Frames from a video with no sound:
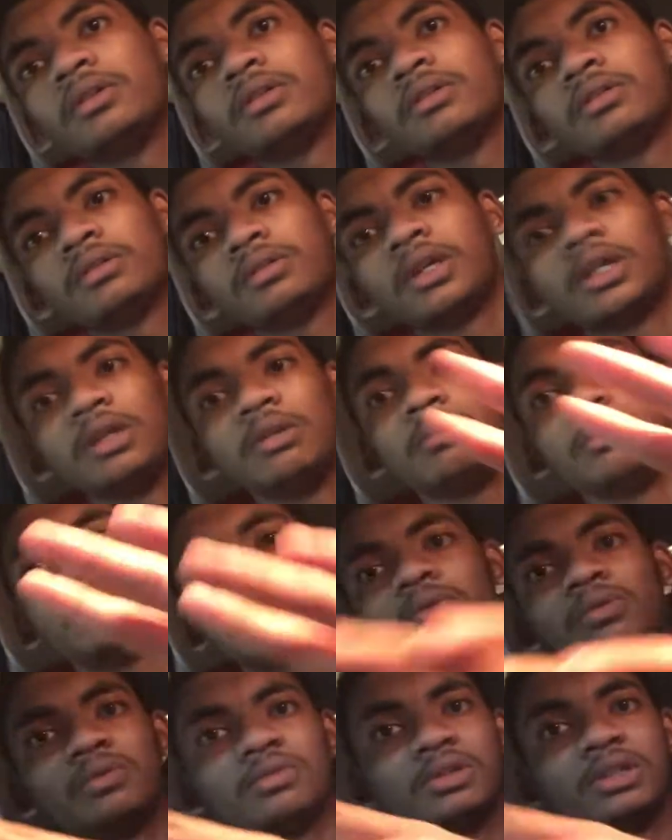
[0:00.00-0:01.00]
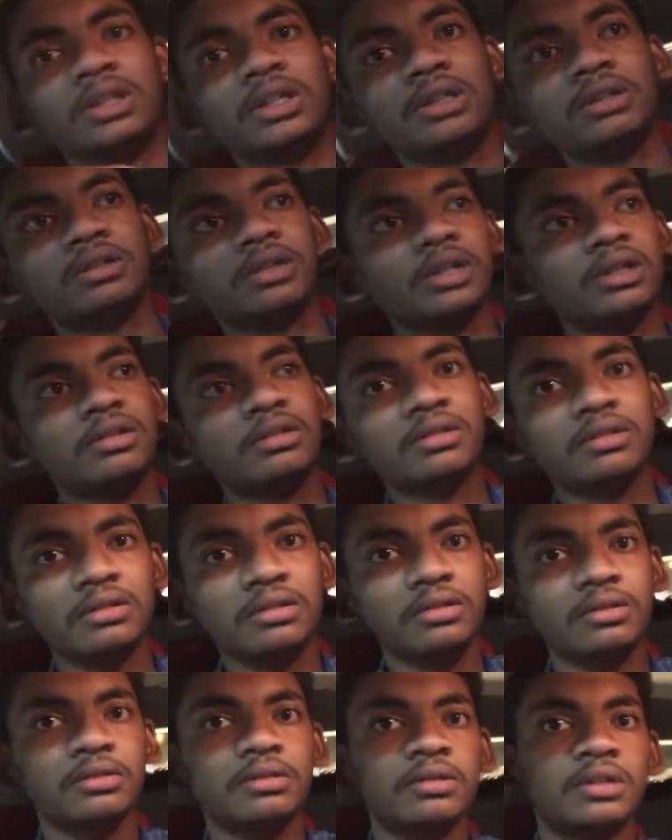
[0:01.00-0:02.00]
Sorry, bro.
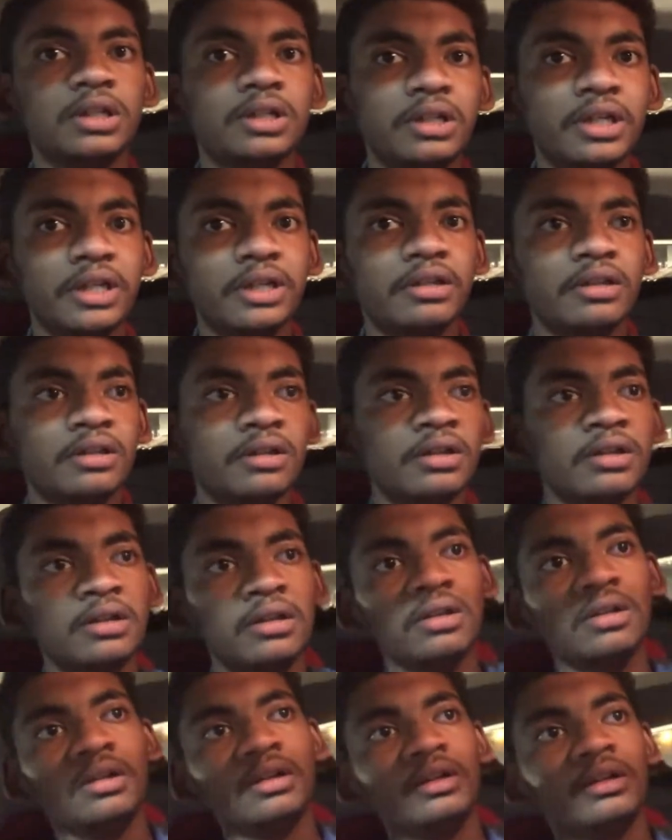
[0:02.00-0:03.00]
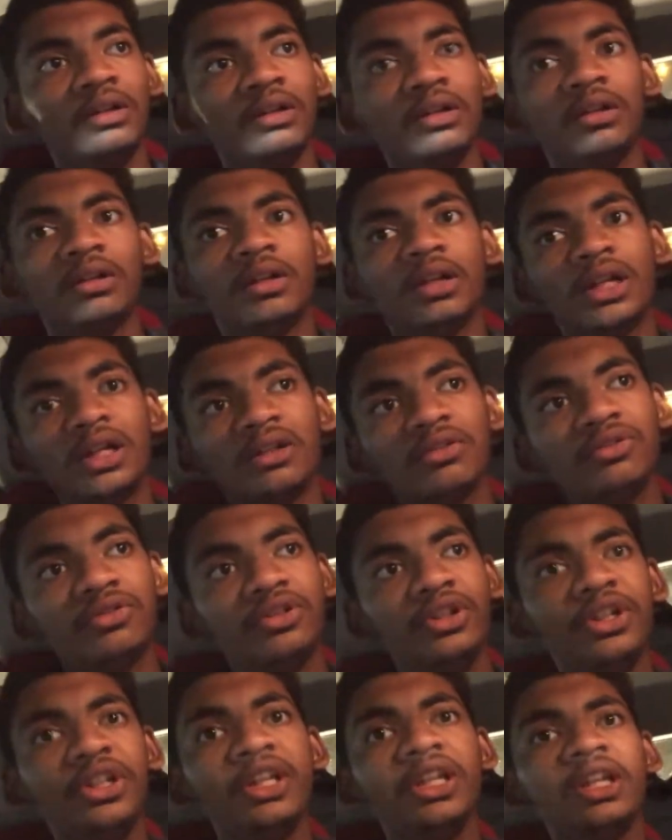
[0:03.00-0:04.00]
That's that guy. A lot of
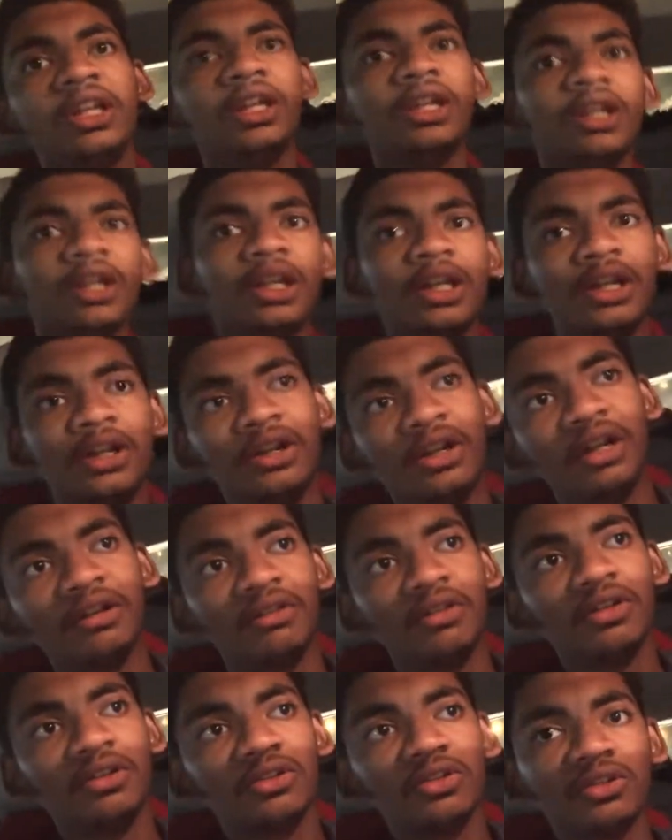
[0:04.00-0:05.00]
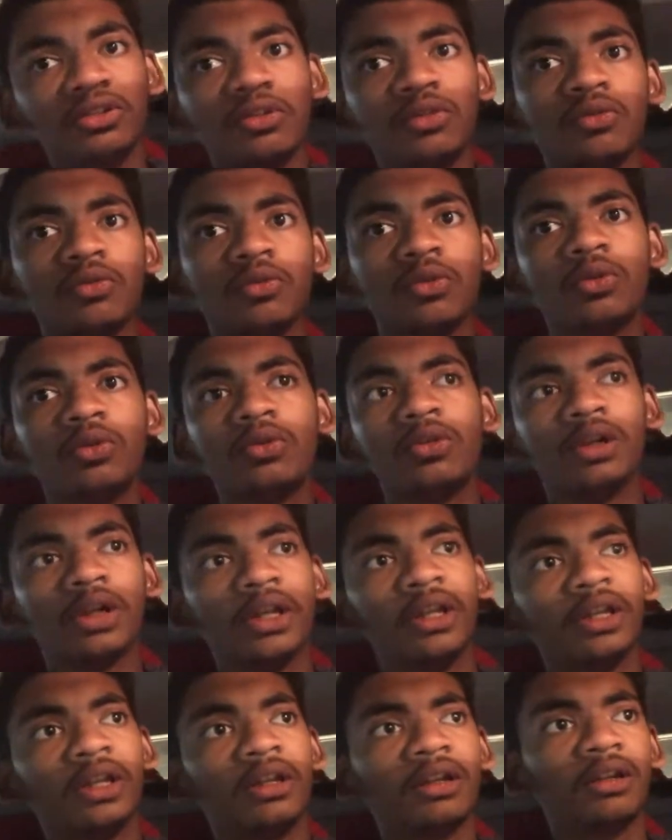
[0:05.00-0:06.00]
city travelers on the road.
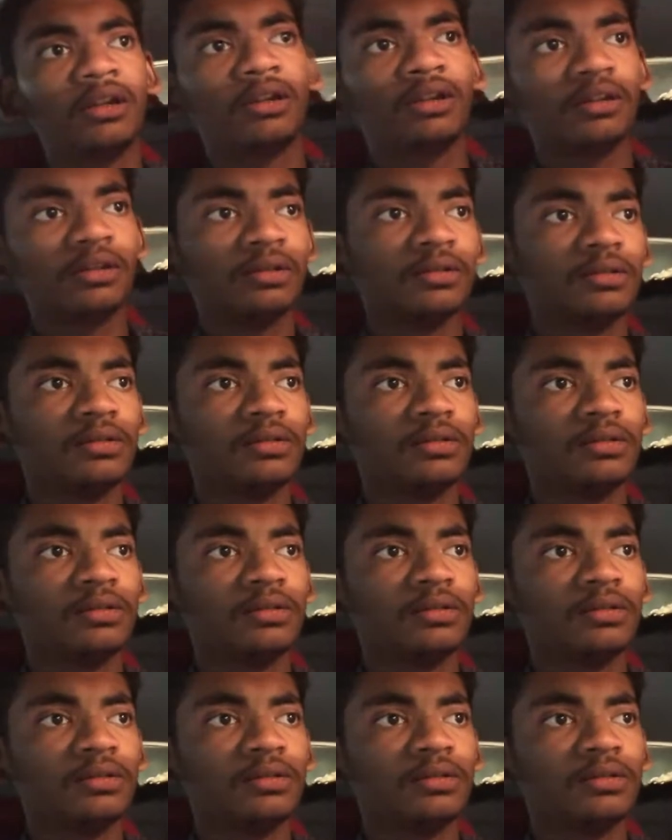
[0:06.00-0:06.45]
I cannot